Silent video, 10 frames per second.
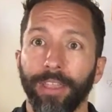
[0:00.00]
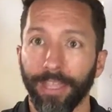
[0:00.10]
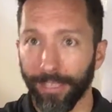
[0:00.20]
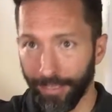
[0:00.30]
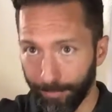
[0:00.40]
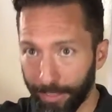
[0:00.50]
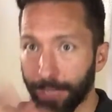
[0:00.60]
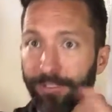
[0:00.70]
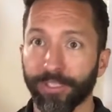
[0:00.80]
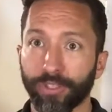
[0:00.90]
it
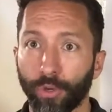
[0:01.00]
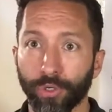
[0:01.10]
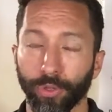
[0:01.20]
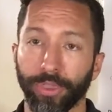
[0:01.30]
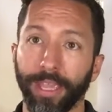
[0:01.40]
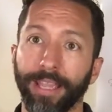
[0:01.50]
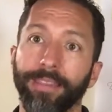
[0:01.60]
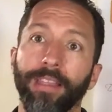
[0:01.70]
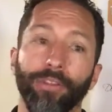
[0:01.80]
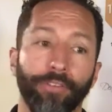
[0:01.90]
becomes a social thing,
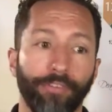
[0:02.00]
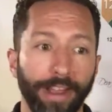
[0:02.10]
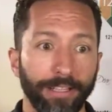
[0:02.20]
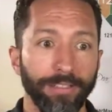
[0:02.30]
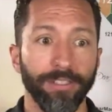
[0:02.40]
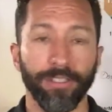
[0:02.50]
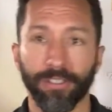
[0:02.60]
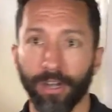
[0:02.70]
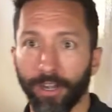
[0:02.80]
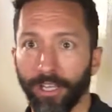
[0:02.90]
and then their friends
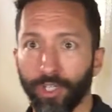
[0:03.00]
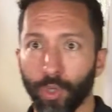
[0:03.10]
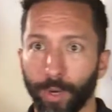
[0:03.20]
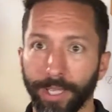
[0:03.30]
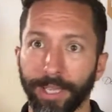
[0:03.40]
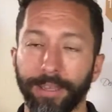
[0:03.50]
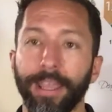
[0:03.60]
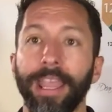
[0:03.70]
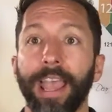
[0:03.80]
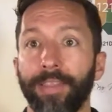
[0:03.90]
start enjoying it,
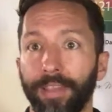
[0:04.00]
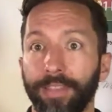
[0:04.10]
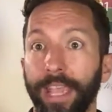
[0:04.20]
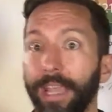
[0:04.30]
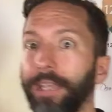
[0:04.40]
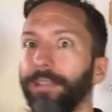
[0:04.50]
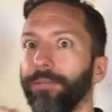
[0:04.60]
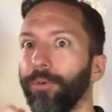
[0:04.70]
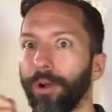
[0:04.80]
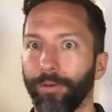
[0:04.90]
and then
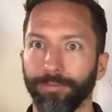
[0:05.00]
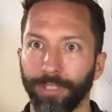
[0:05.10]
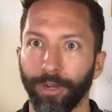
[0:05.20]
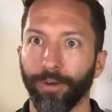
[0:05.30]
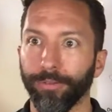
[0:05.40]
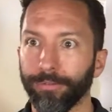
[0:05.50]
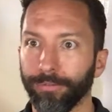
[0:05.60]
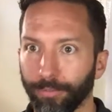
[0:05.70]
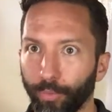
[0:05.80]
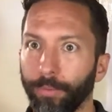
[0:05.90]
they,
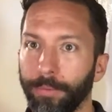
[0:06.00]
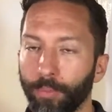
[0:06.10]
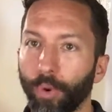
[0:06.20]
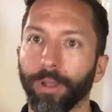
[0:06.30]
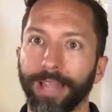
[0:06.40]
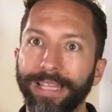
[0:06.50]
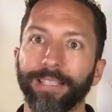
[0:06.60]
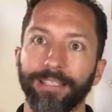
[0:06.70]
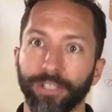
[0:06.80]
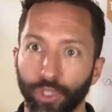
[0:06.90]
will be more
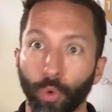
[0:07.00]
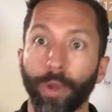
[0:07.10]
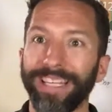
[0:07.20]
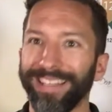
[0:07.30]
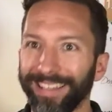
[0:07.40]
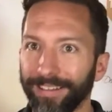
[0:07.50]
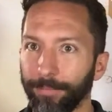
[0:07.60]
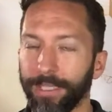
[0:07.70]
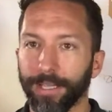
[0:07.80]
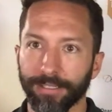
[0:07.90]
likely to join
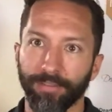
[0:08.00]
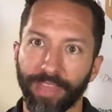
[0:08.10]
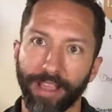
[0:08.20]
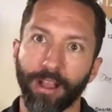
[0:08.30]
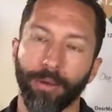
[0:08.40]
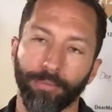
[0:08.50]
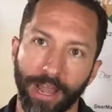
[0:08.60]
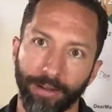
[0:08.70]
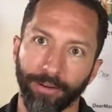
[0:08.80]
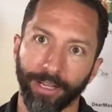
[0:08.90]
in because of that
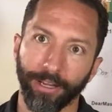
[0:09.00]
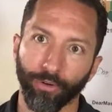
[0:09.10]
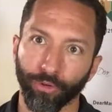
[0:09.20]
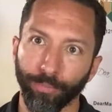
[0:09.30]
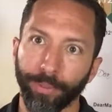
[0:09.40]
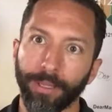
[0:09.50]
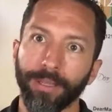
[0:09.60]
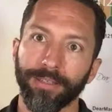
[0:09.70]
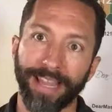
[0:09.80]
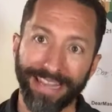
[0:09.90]
camaraderie and group
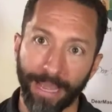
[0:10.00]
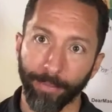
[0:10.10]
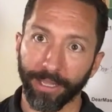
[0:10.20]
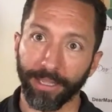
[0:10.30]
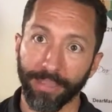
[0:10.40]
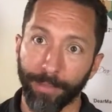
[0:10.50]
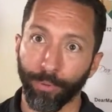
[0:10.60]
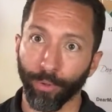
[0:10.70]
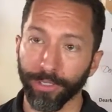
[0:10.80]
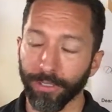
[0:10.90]
dynamic at that
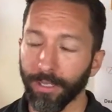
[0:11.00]
point.